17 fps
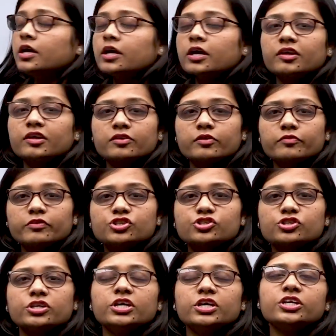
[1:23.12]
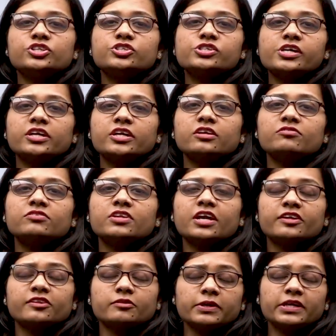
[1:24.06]
conservation initiatives
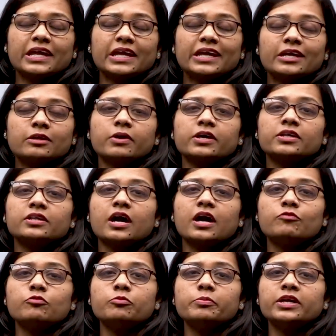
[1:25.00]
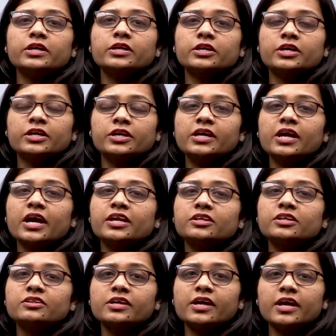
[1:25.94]
that has been taken by the government in India, and
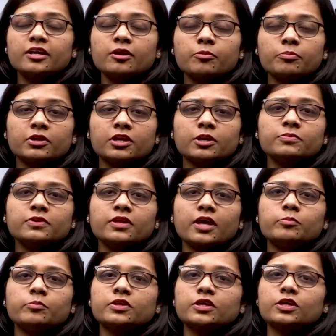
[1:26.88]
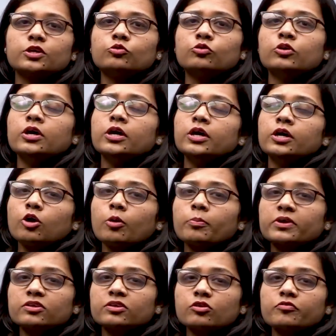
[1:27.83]
in the end, a prelims MCQ.
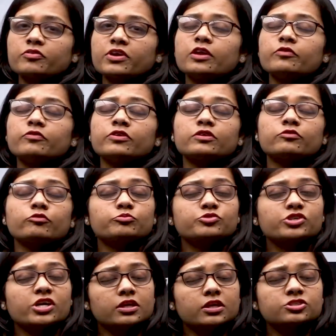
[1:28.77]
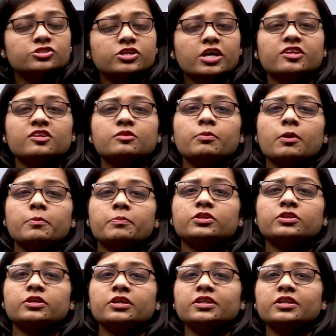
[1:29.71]
Topic is of relevance from General Studies
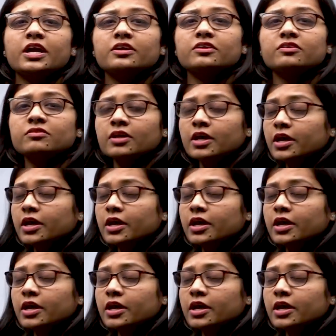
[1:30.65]
Paper 3, that is